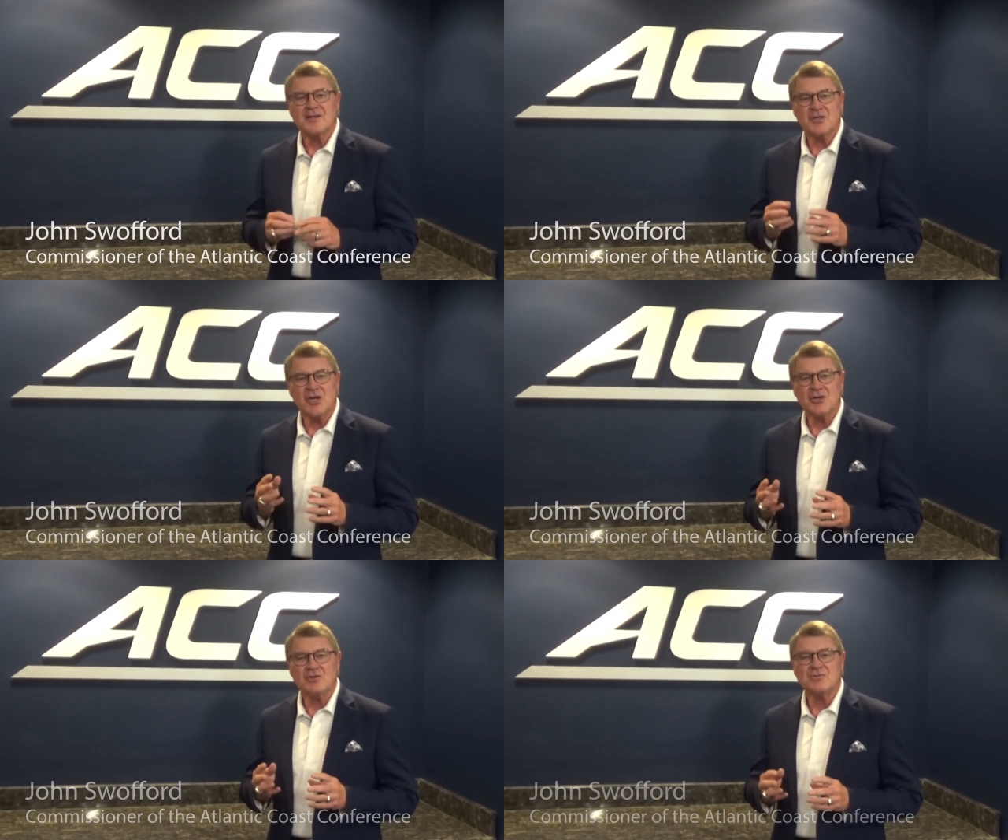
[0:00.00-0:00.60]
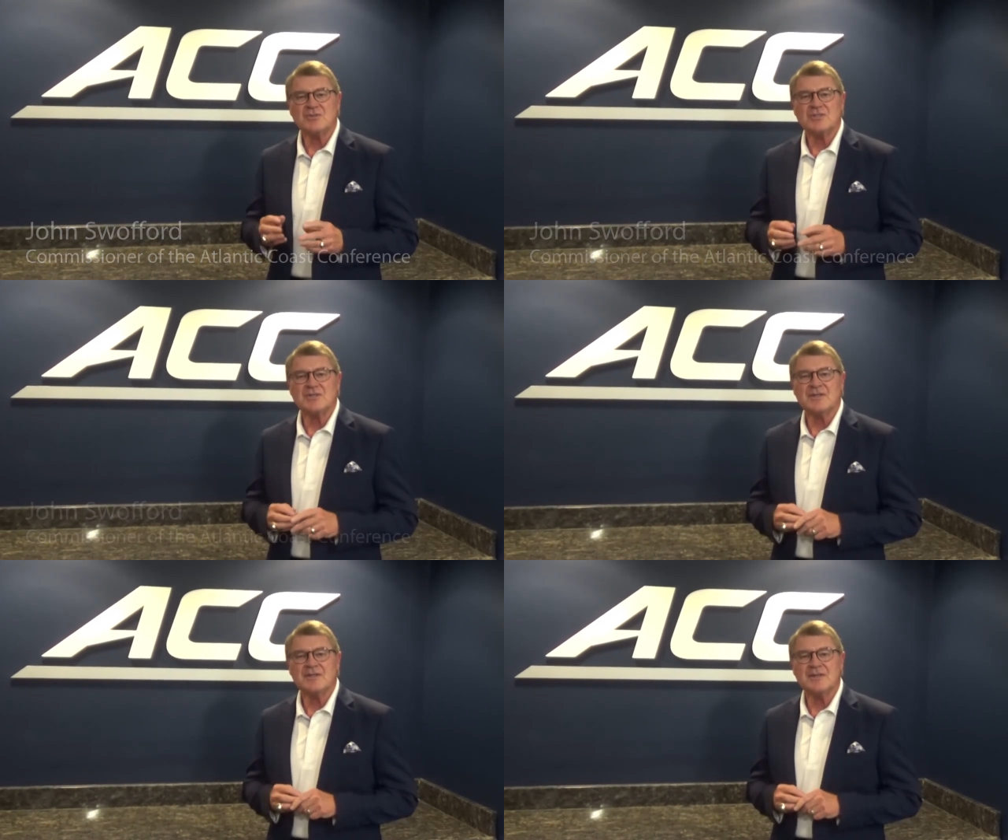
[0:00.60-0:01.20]
a coach,
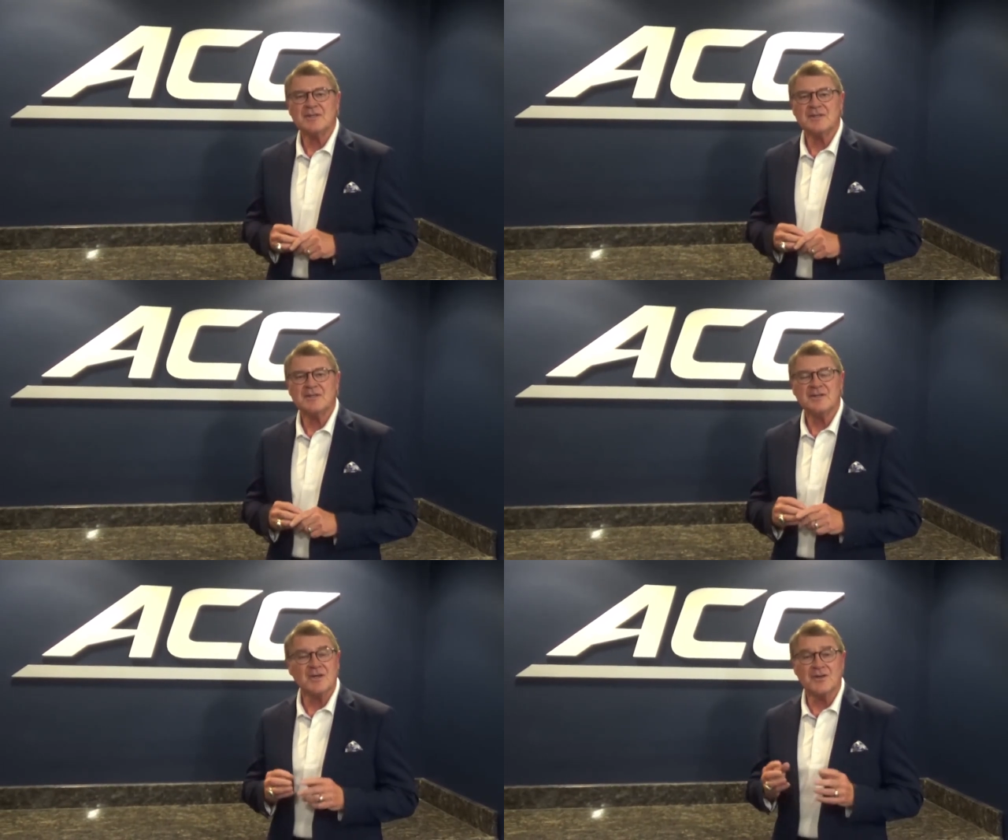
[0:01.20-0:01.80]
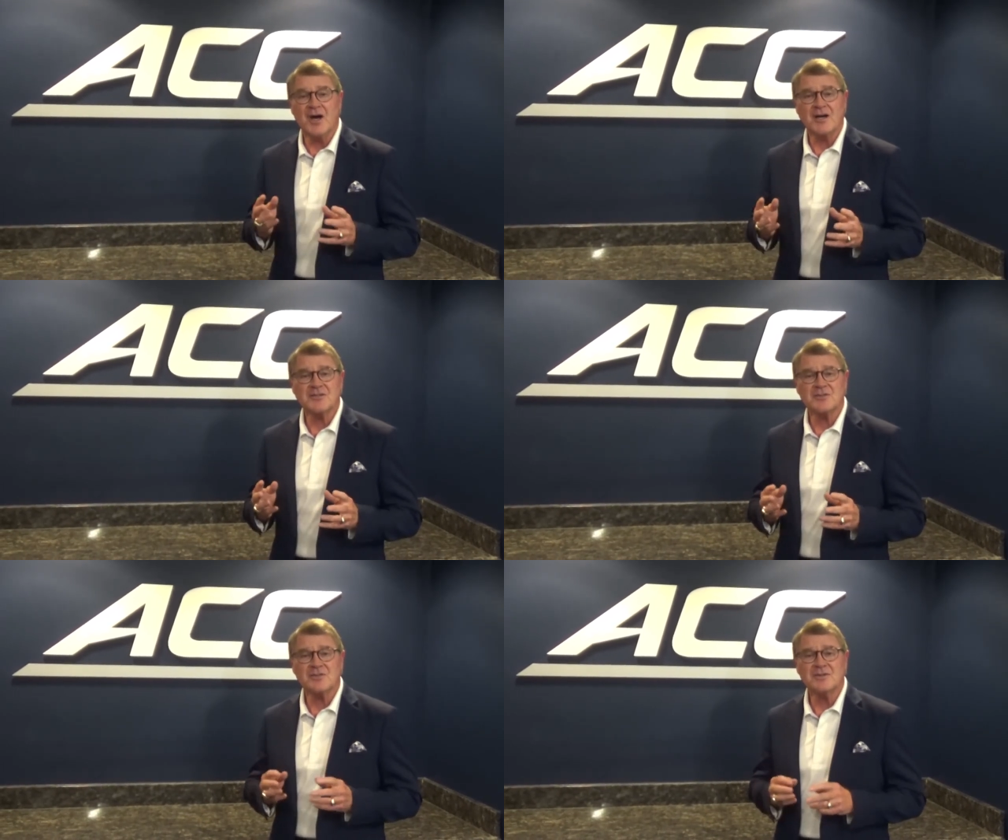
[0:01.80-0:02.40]
a
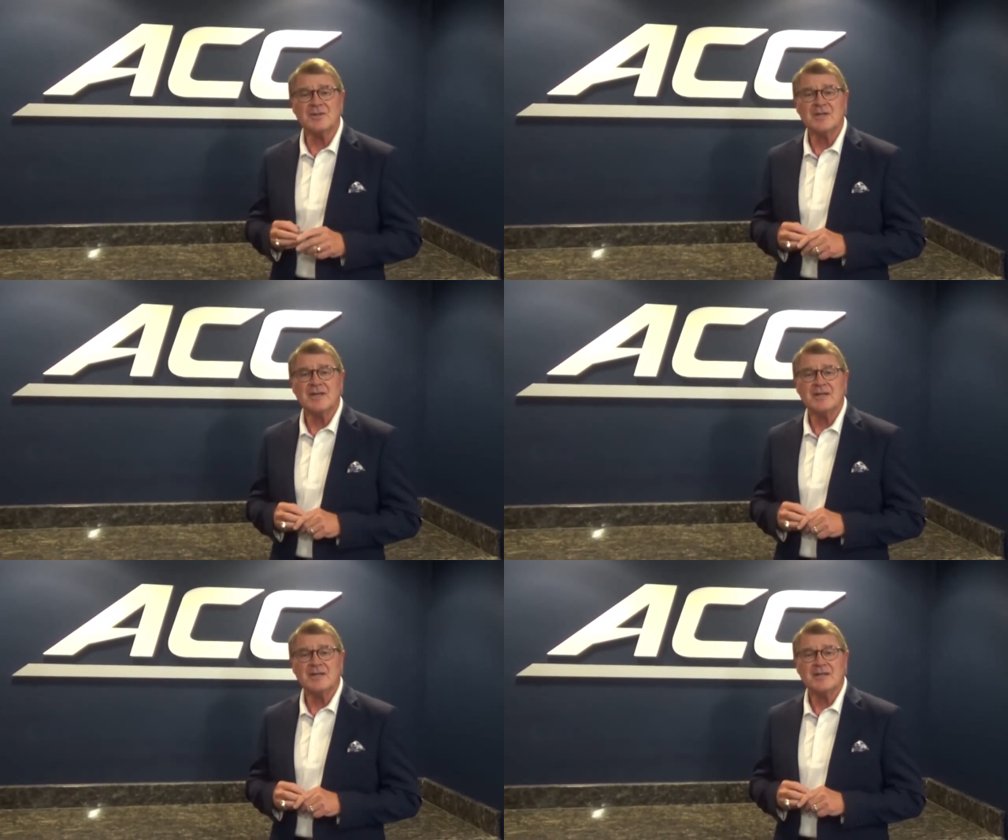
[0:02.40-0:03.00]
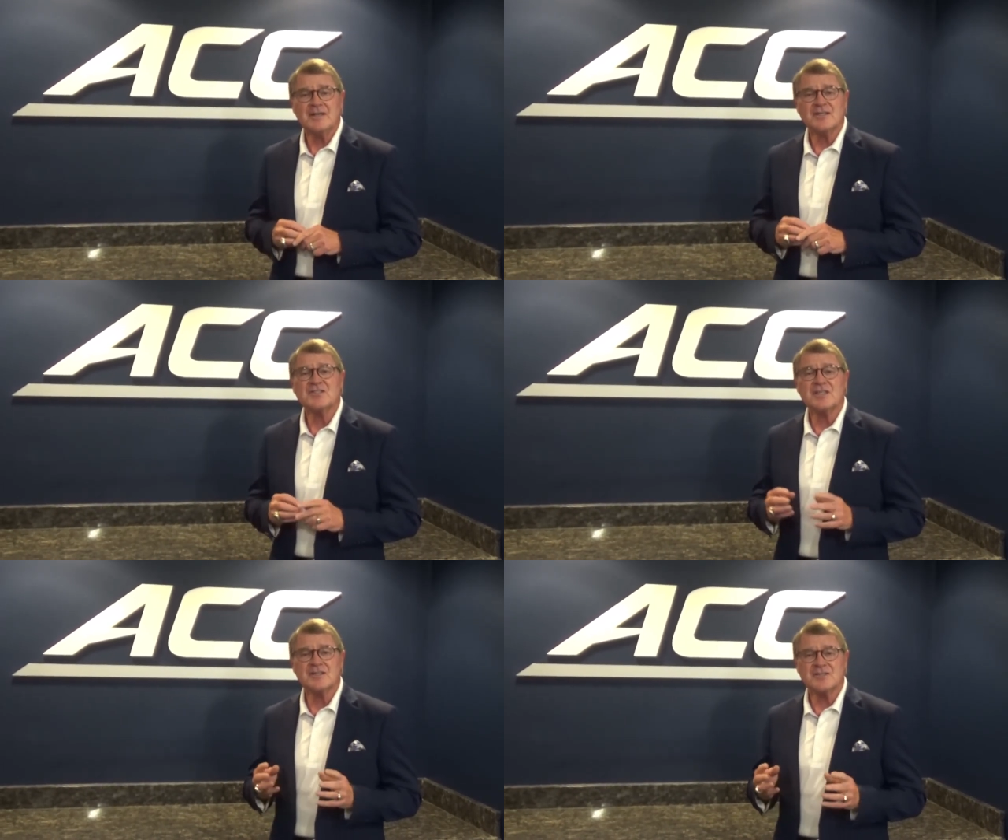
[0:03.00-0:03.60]
doctor, a
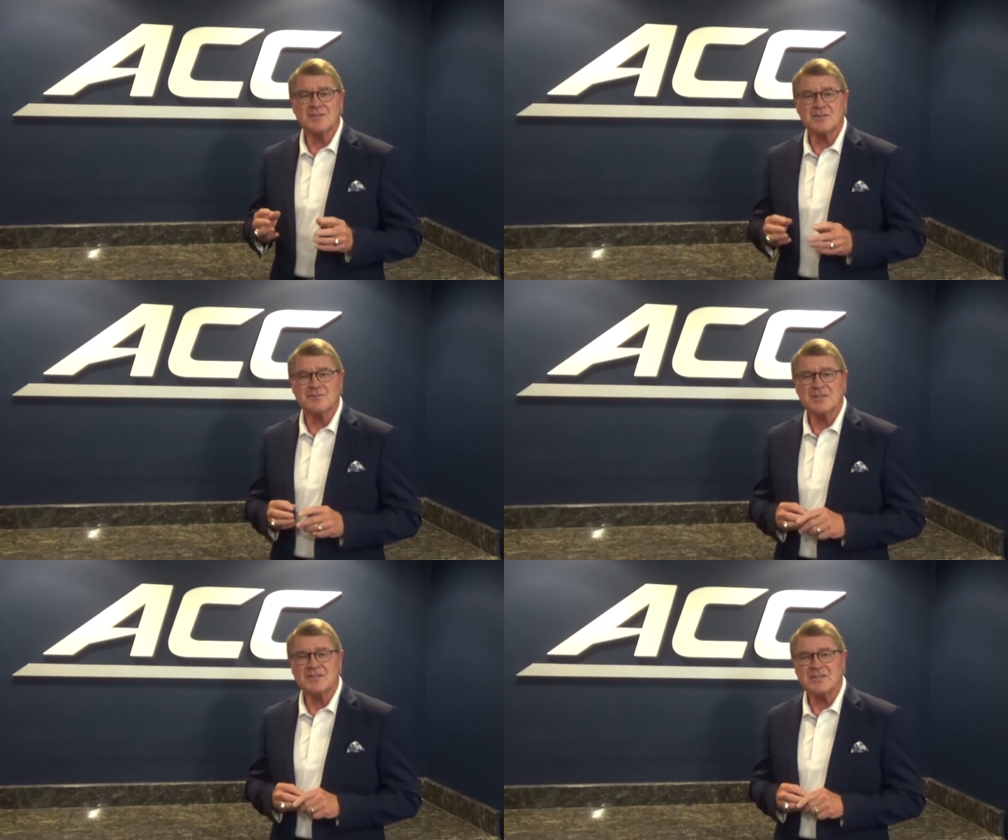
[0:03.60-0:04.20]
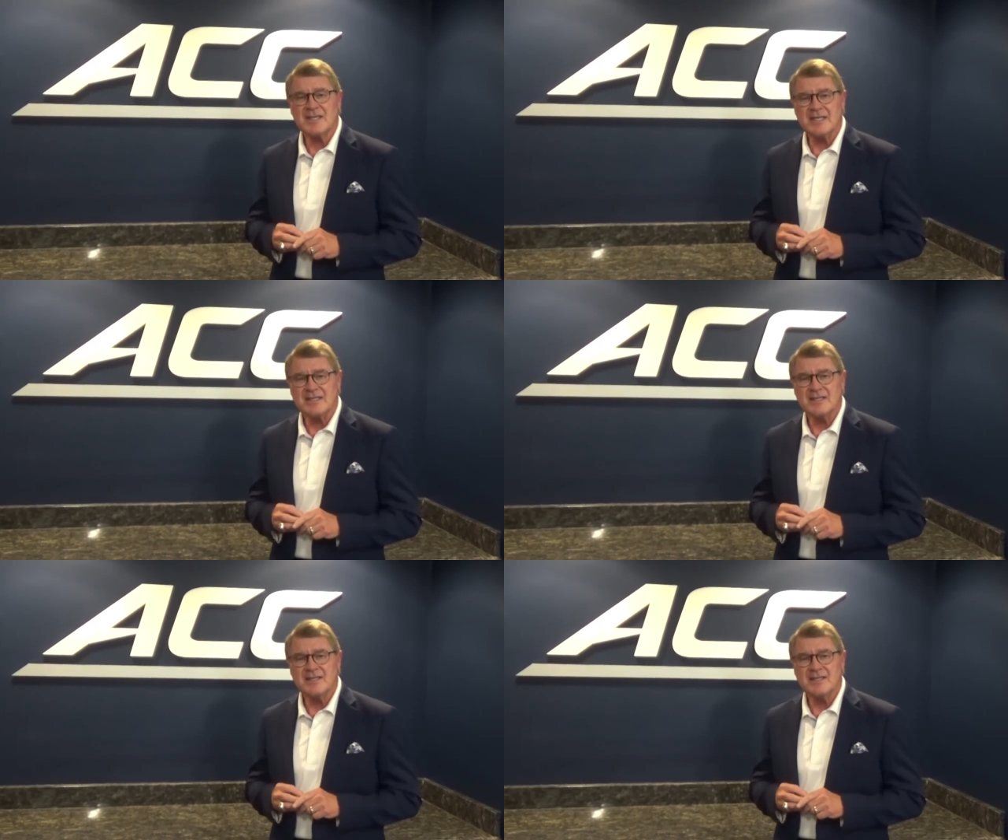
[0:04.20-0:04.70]
citizen of this state,